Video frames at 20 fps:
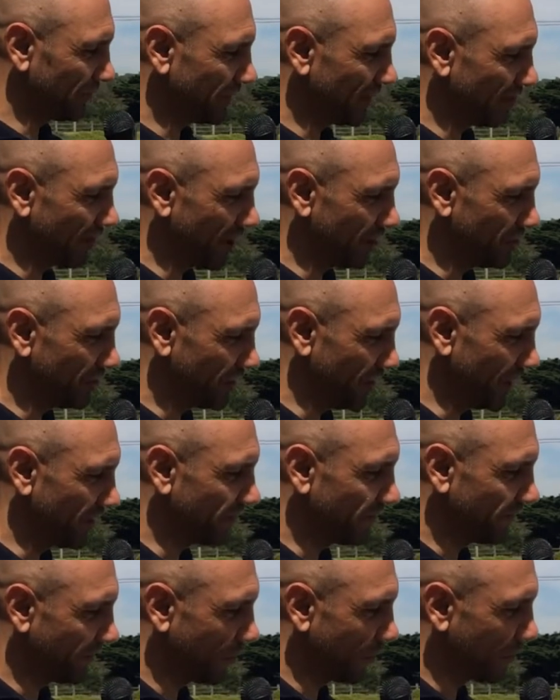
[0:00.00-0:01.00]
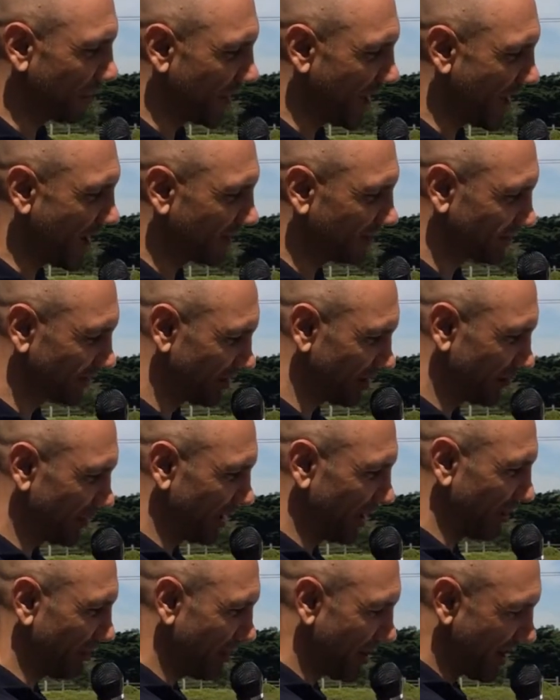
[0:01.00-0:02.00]
with their own unique forecasts that have
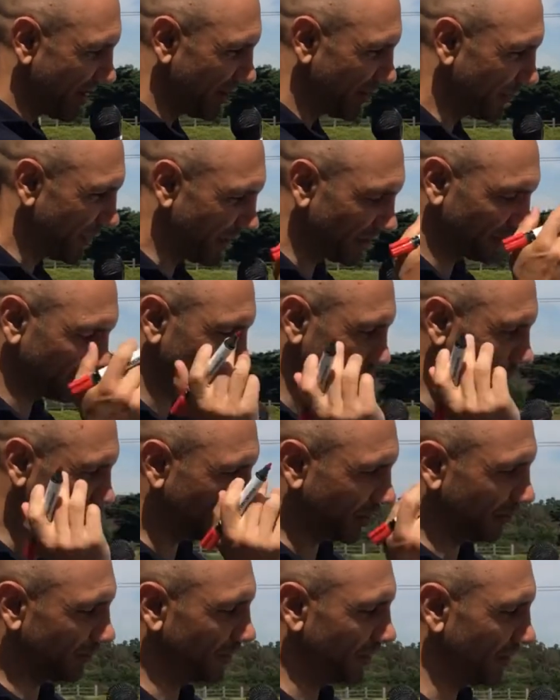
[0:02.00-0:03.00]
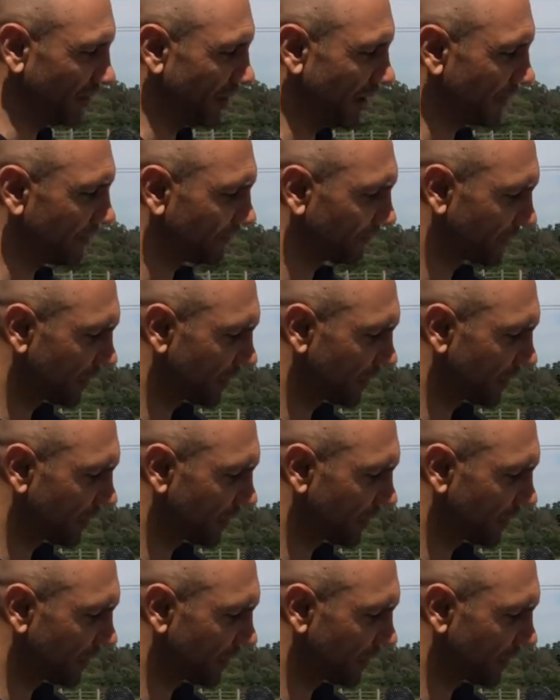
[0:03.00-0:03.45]
been created by a supercomputer.